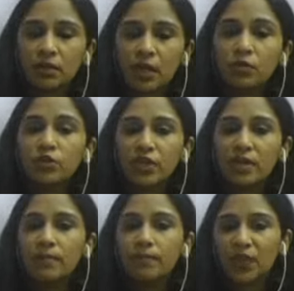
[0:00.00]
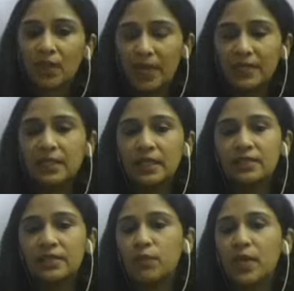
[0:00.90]
downstream
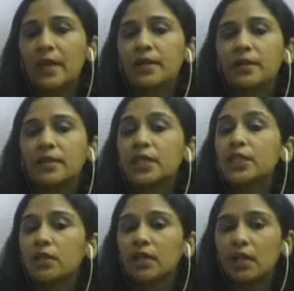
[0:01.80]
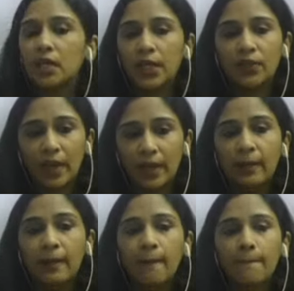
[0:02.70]
capacities that were added in Turkey and
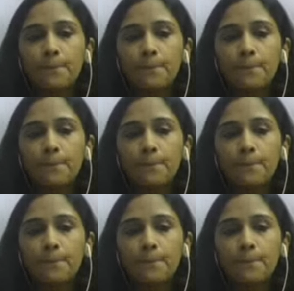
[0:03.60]
Thailand.